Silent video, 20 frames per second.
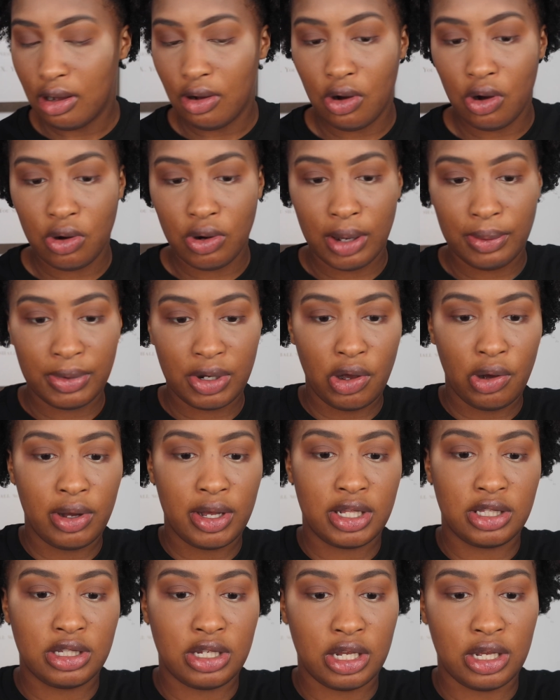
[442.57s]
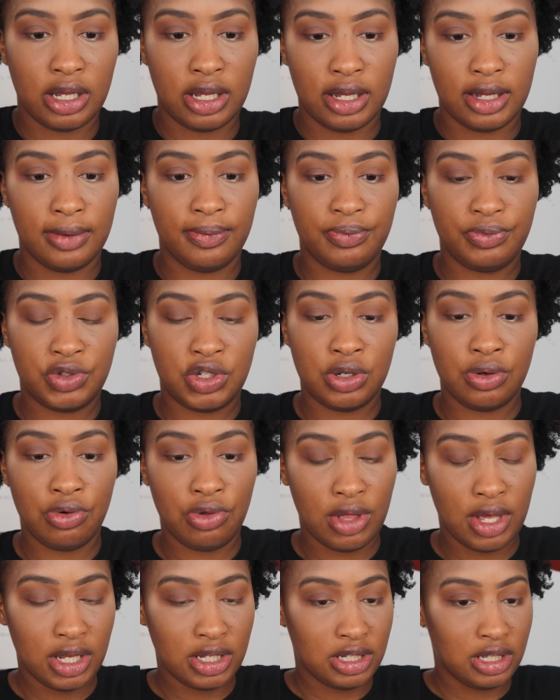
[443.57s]
Oh, I'm going to do
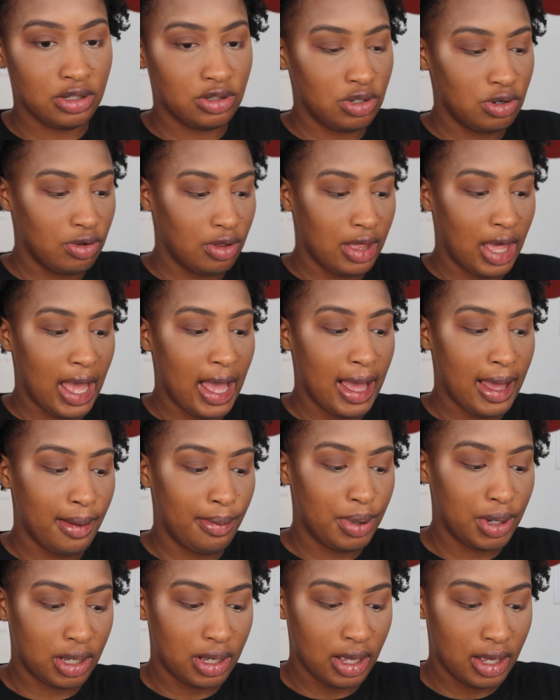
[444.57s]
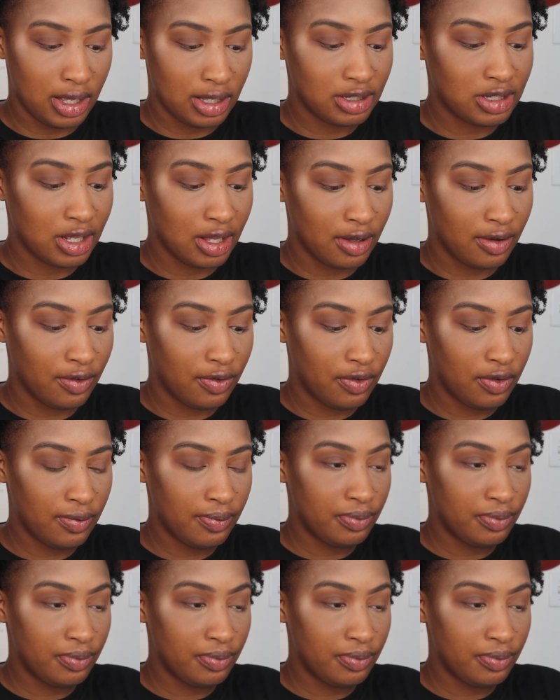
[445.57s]
this and do that because of